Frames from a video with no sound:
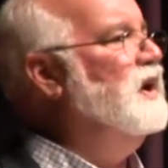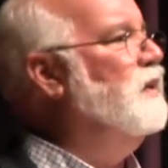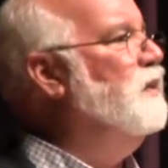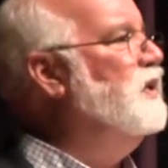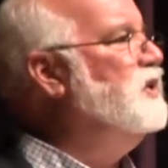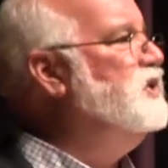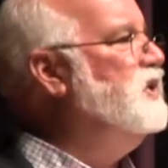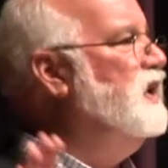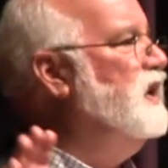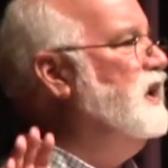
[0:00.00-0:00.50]
I
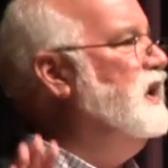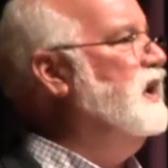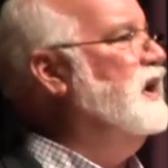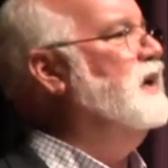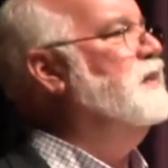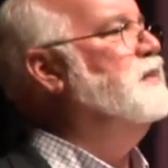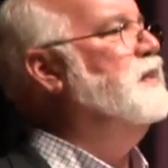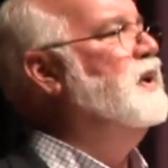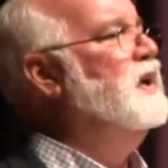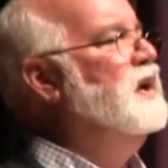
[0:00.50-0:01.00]
want you to get
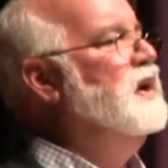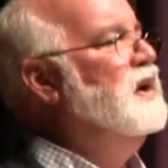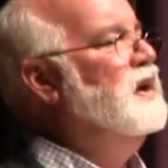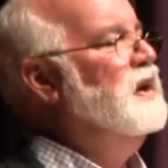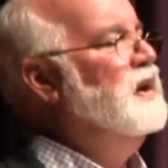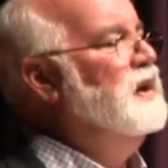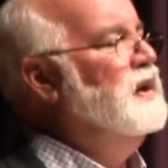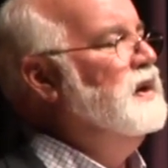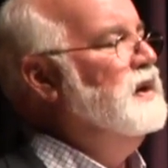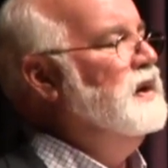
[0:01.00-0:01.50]
up
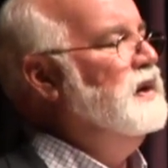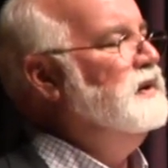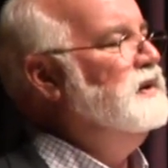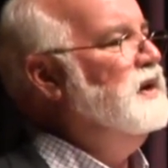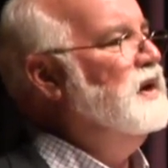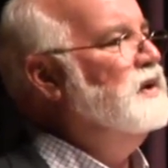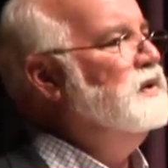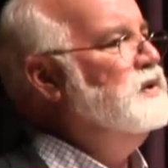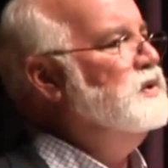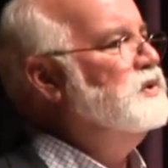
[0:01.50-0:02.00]
and
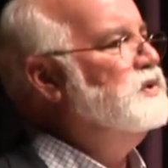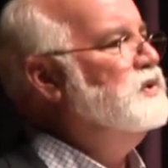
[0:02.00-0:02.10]
tell your